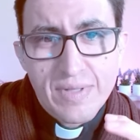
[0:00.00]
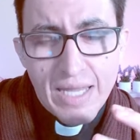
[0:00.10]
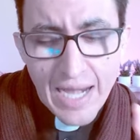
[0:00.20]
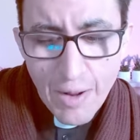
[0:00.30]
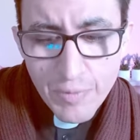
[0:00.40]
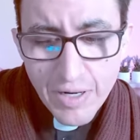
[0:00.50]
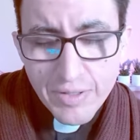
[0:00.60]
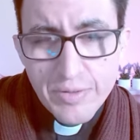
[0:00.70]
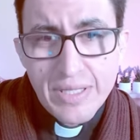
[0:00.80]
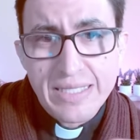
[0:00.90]
And I would
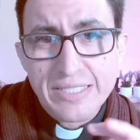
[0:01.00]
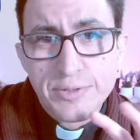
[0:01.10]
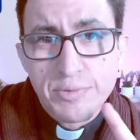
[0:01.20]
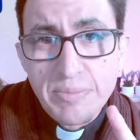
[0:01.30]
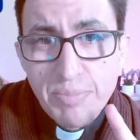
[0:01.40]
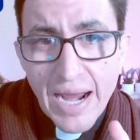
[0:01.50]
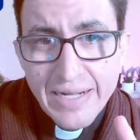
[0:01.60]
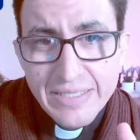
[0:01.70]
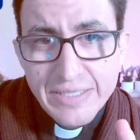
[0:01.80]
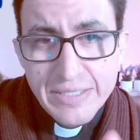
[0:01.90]
argue that these three
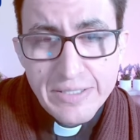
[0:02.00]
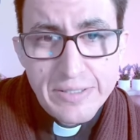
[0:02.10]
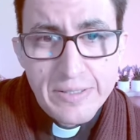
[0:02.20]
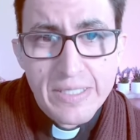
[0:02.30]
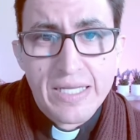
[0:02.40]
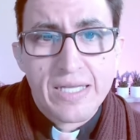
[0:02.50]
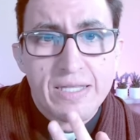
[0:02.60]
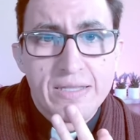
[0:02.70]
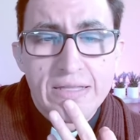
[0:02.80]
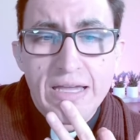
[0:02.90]
practices
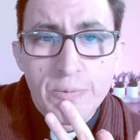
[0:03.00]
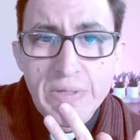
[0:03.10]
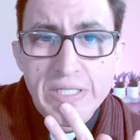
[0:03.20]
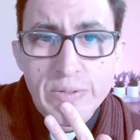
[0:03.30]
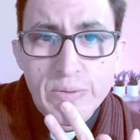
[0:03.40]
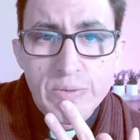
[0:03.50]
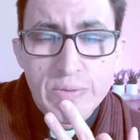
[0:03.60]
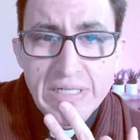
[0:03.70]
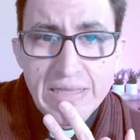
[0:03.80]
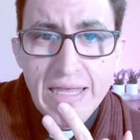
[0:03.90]
that we do
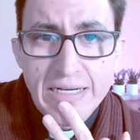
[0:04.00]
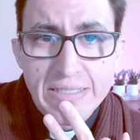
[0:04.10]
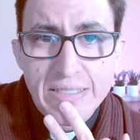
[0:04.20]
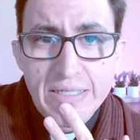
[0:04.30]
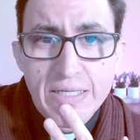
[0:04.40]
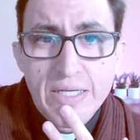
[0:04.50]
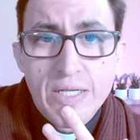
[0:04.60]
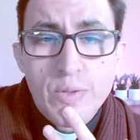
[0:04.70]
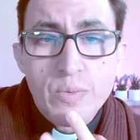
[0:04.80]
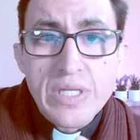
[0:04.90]
during Lent
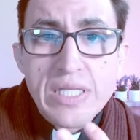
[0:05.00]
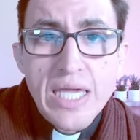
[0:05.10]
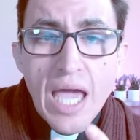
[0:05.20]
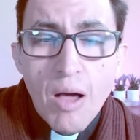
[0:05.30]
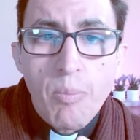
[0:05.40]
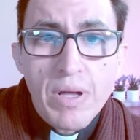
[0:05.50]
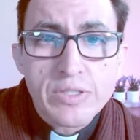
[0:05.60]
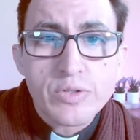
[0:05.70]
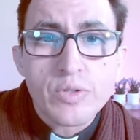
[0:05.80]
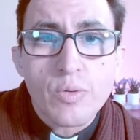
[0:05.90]
really help
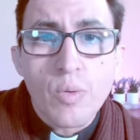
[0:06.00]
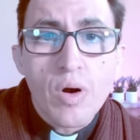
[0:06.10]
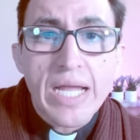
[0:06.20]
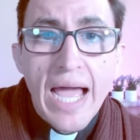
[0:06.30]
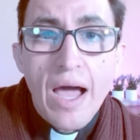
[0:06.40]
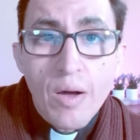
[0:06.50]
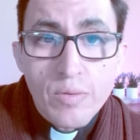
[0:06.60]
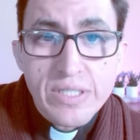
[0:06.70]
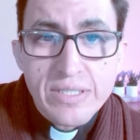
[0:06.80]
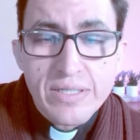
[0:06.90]
us work
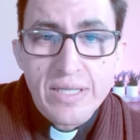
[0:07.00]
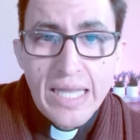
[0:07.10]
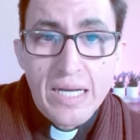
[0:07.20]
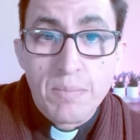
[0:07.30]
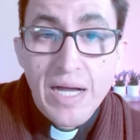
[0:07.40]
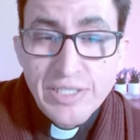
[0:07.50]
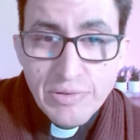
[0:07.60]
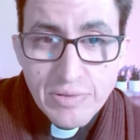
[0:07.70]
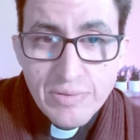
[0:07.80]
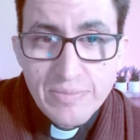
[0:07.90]
out that
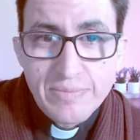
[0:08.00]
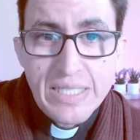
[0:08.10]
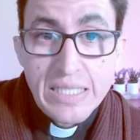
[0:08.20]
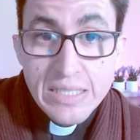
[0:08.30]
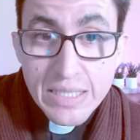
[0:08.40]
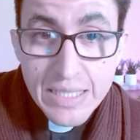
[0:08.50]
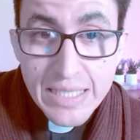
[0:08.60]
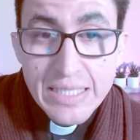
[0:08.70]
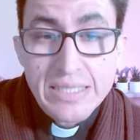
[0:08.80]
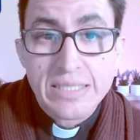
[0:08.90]
muscle, because it
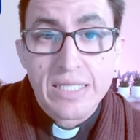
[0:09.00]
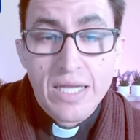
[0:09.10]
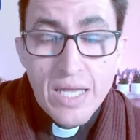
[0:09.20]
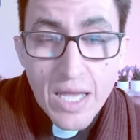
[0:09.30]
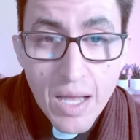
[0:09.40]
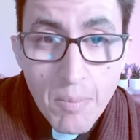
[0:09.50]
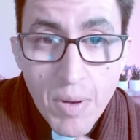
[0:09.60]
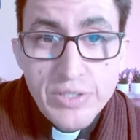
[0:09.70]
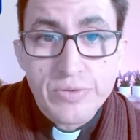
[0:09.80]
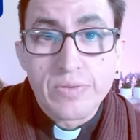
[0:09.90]
is a
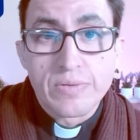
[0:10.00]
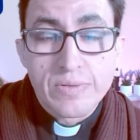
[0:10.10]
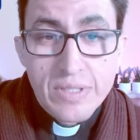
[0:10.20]
muscle